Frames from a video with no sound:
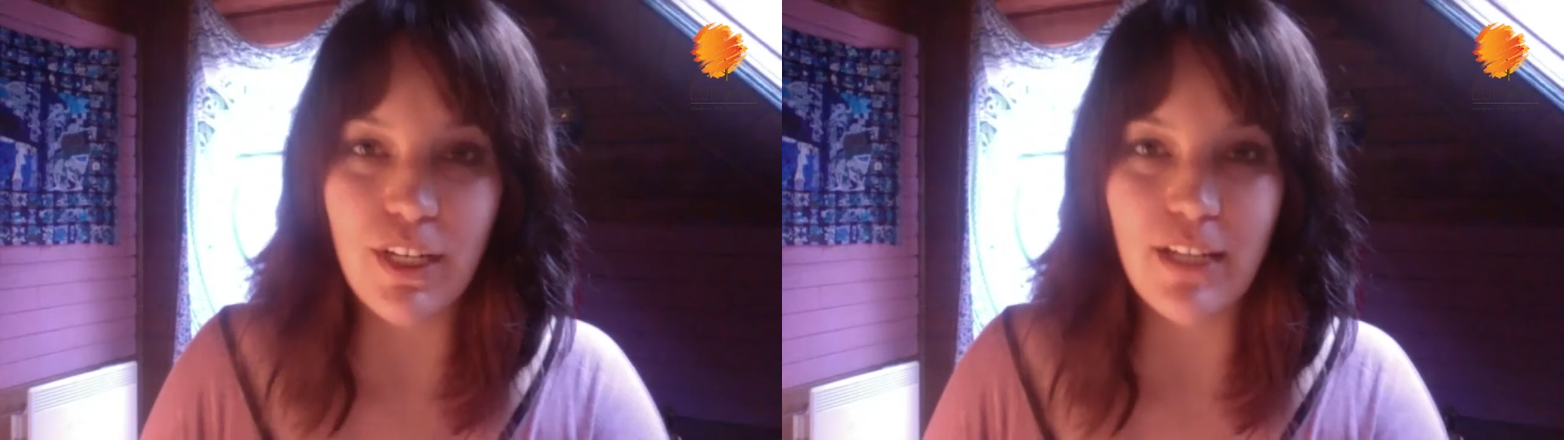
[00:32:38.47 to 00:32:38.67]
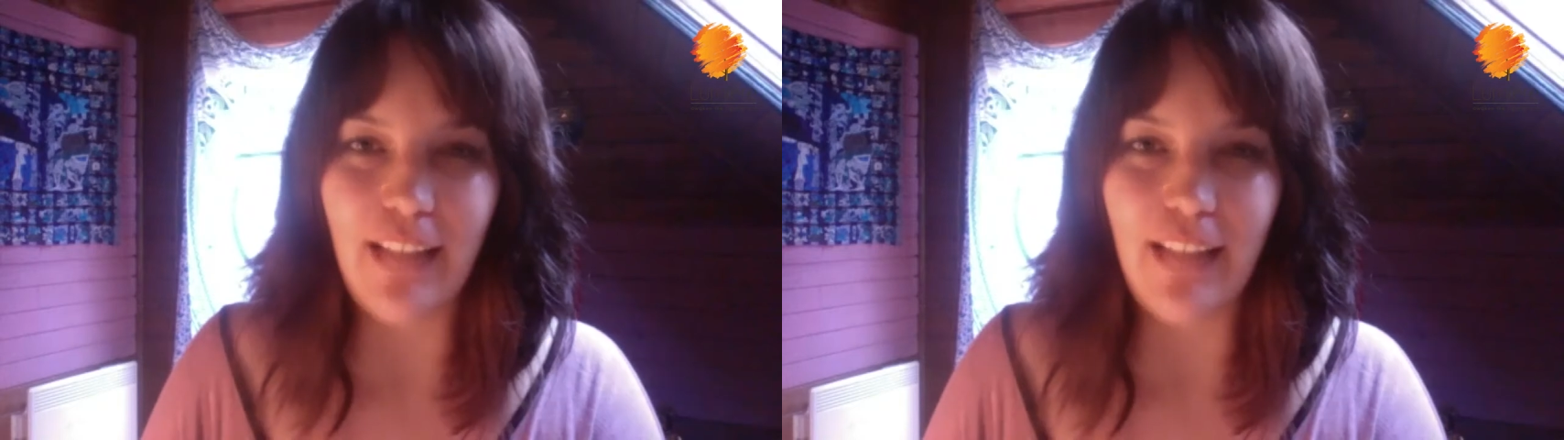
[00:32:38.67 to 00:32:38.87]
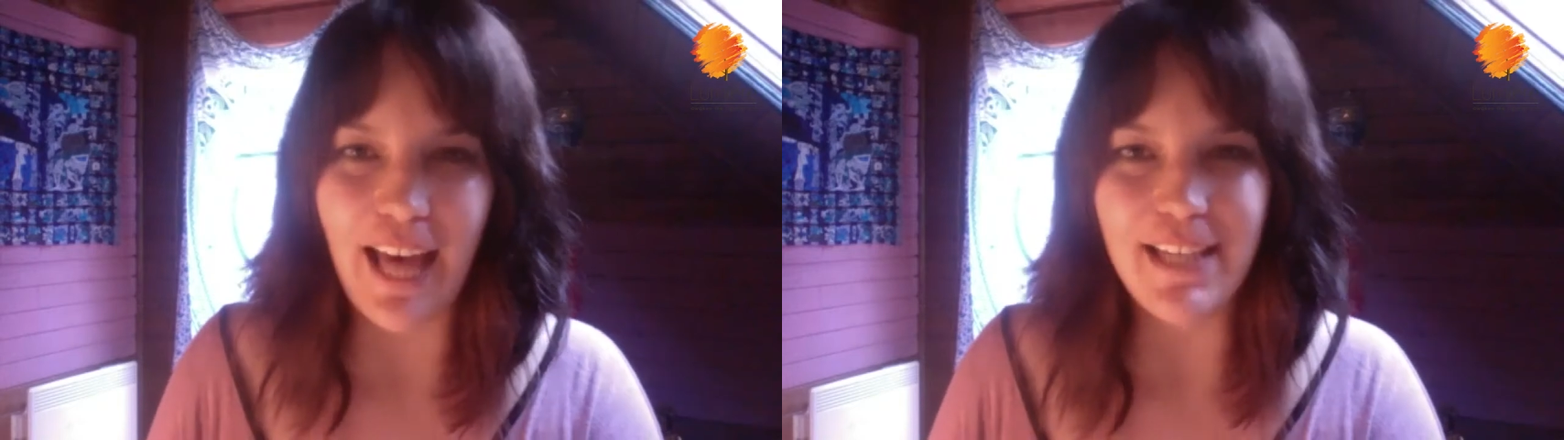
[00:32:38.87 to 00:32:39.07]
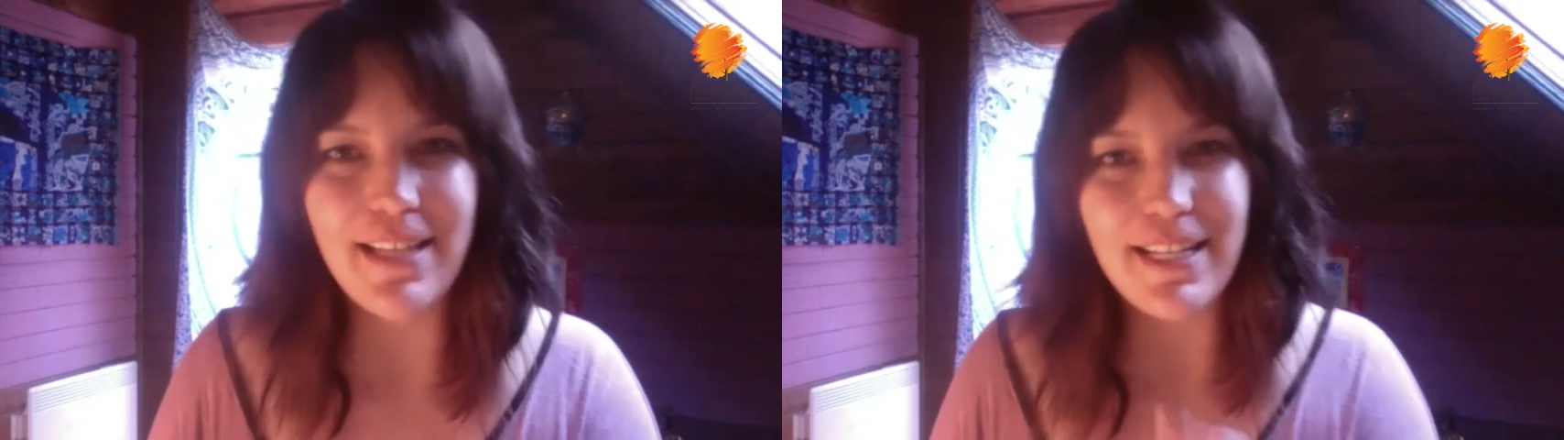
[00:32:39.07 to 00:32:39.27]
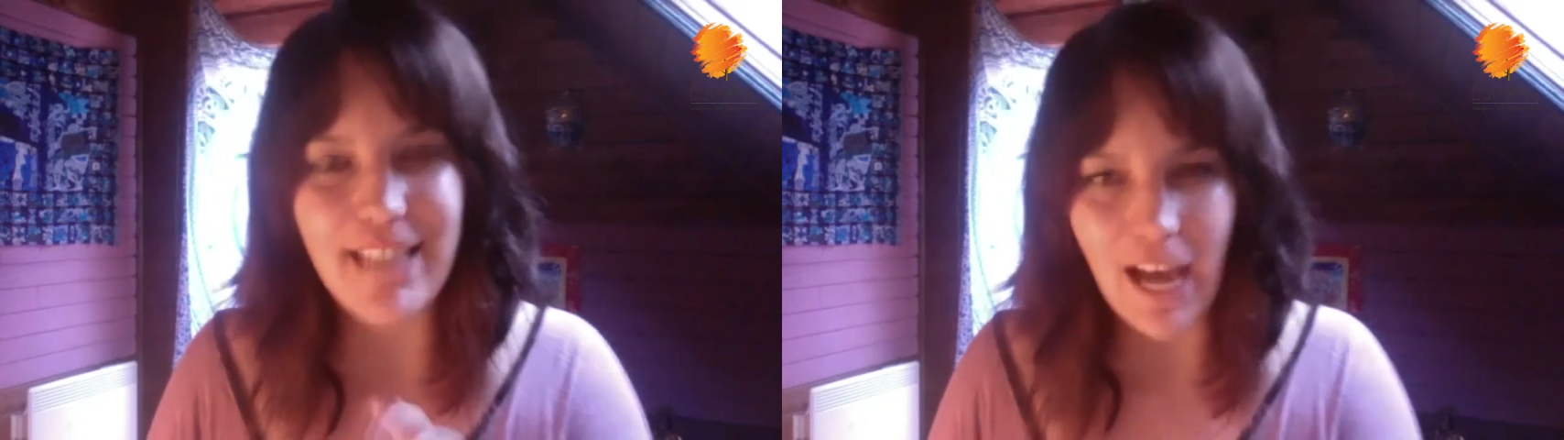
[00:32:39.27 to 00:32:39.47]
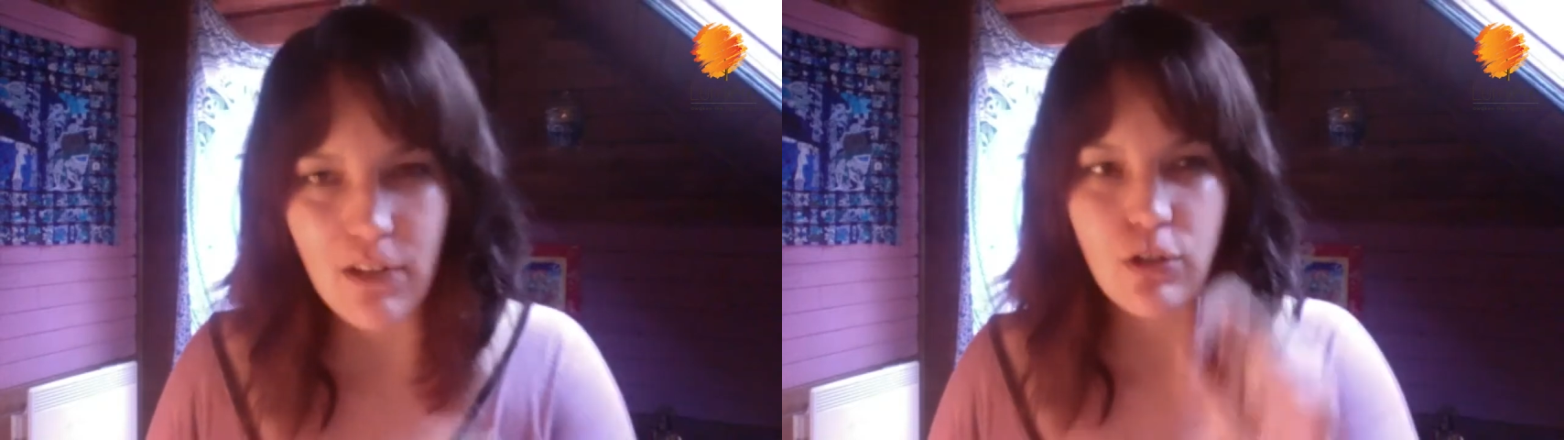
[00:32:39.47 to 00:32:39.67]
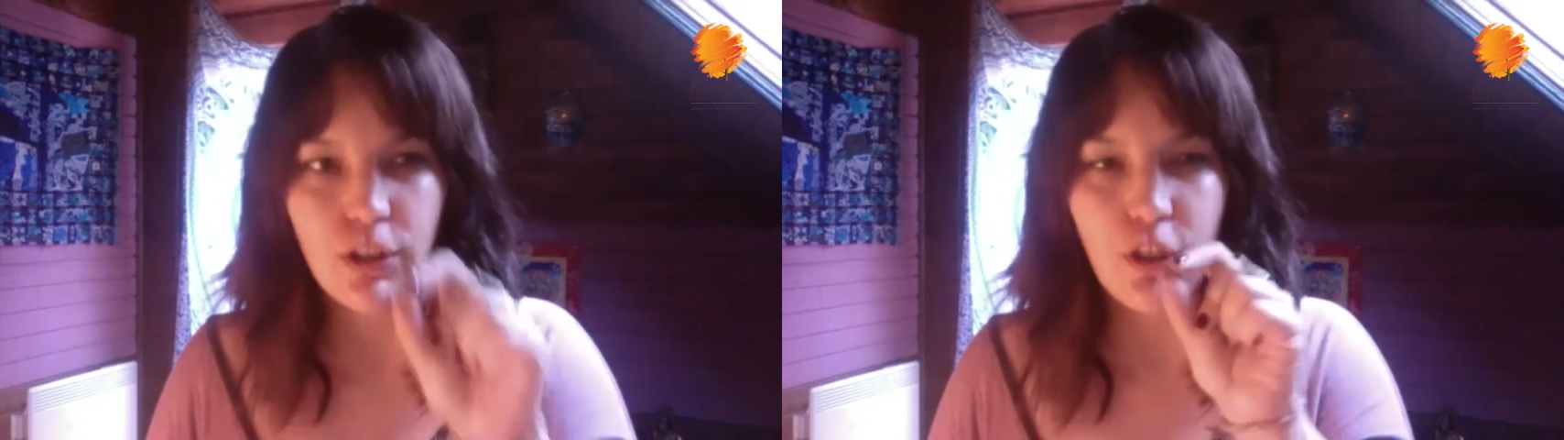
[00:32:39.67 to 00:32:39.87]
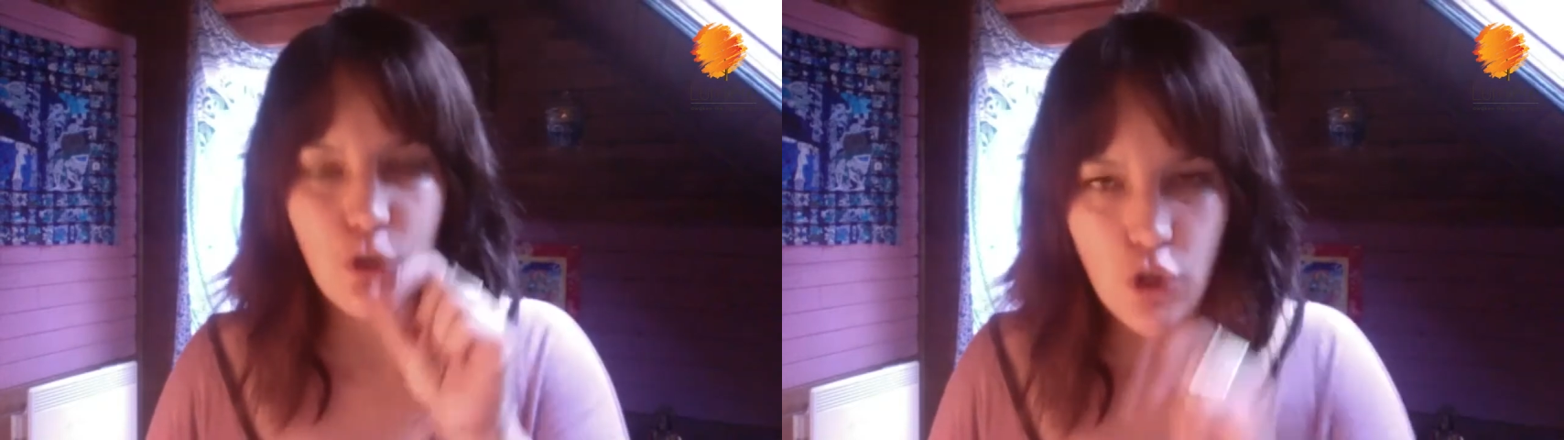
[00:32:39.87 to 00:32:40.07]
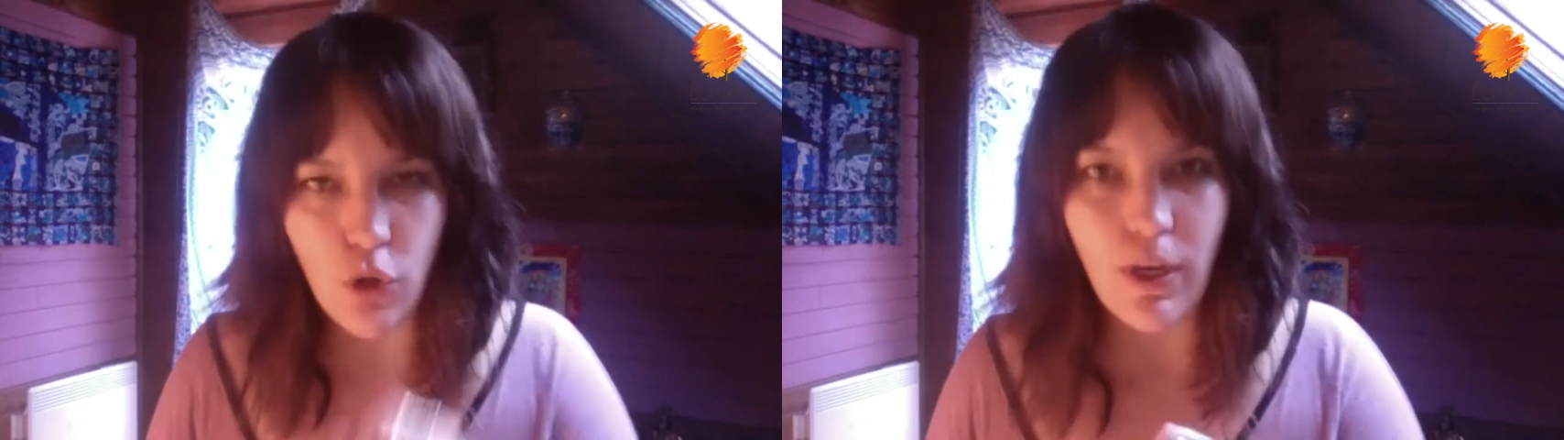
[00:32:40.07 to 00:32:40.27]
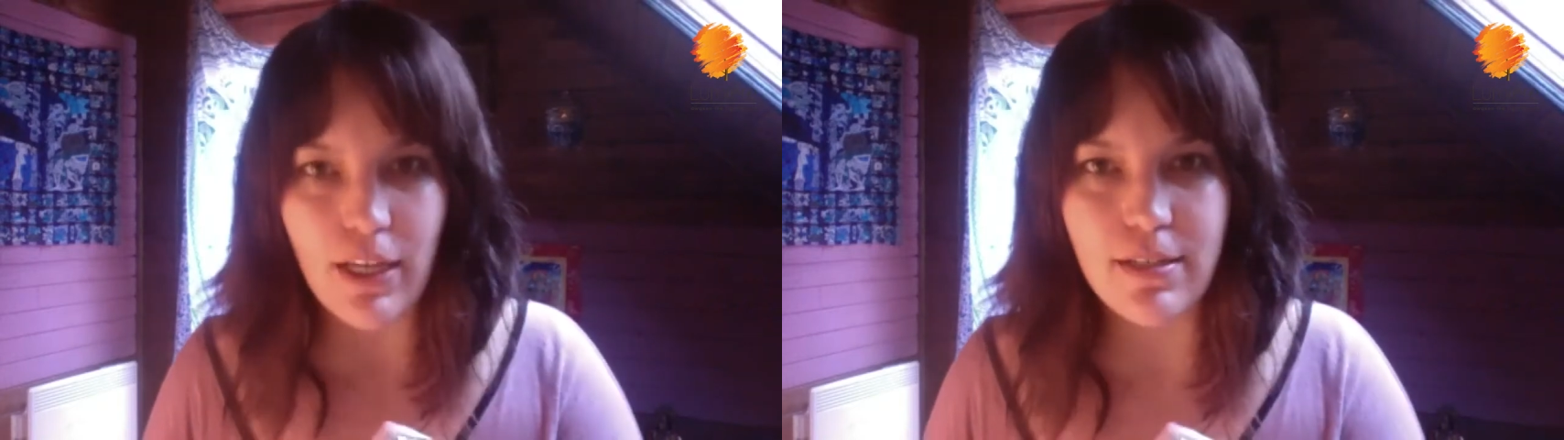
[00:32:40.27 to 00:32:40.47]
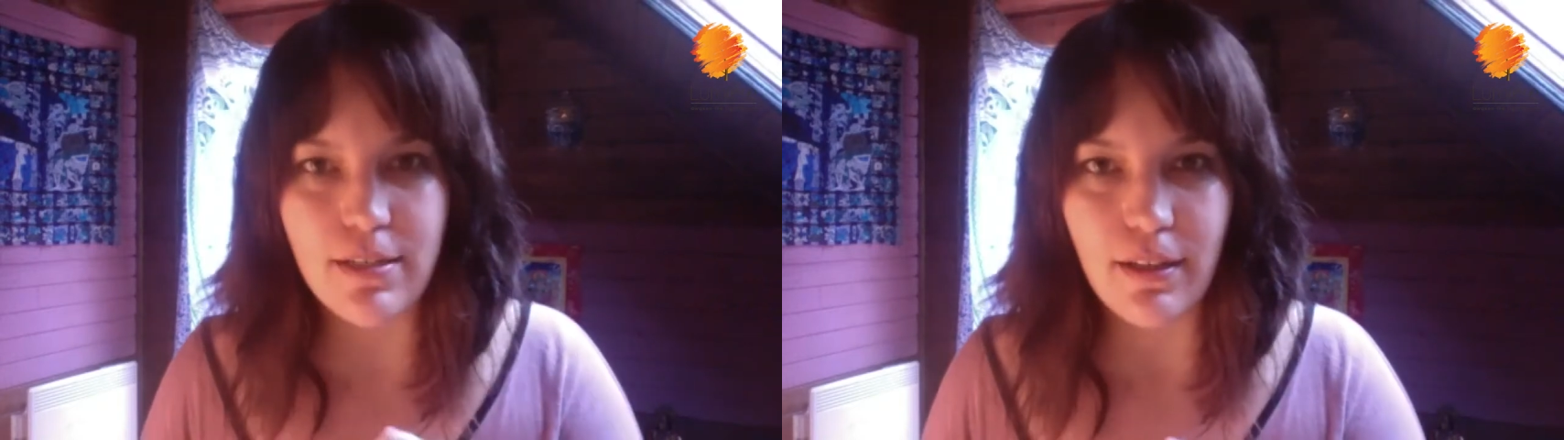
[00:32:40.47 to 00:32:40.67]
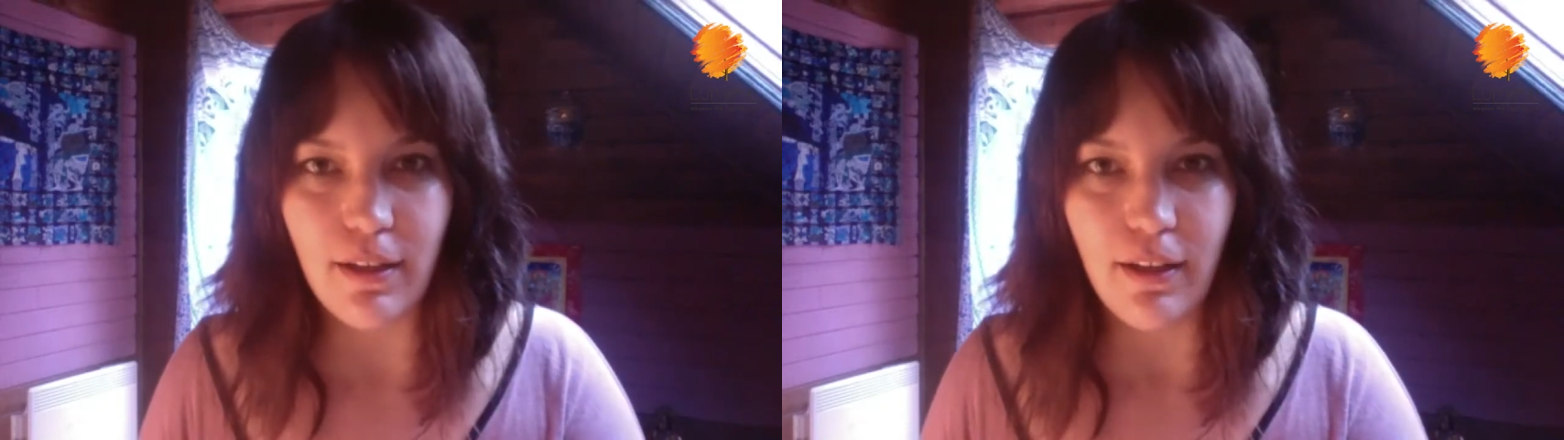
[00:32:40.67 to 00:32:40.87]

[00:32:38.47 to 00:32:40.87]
realize that it's actually a choice,